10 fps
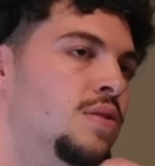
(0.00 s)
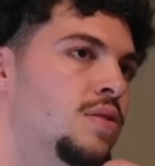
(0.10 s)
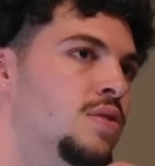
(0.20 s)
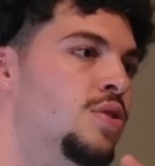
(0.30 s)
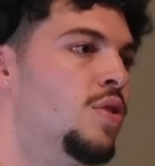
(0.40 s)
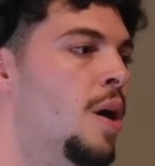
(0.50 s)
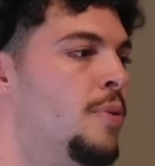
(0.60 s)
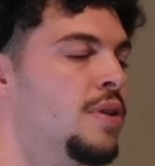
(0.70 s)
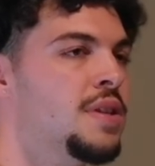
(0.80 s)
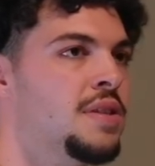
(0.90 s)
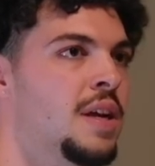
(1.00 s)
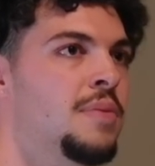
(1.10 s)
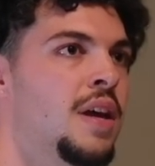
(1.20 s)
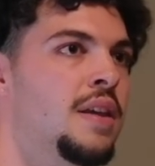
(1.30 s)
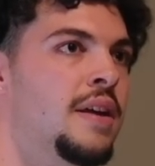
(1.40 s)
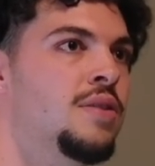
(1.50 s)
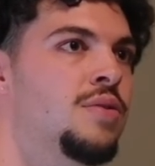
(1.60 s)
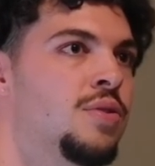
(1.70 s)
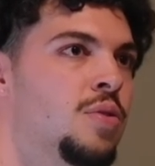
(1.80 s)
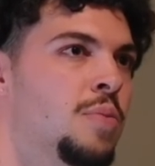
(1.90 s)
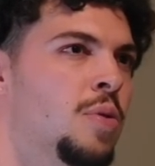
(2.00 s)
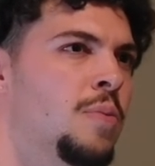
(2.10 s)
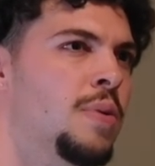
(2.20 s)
But so yeah. you do upper on the same day that you do bullpen?